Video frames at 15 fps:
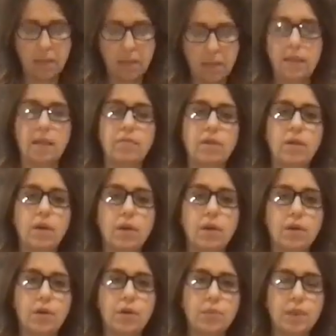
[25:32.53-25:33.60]
and leaving
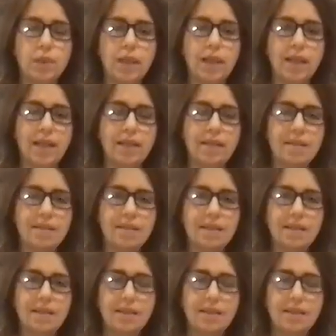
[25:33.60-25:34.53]
home and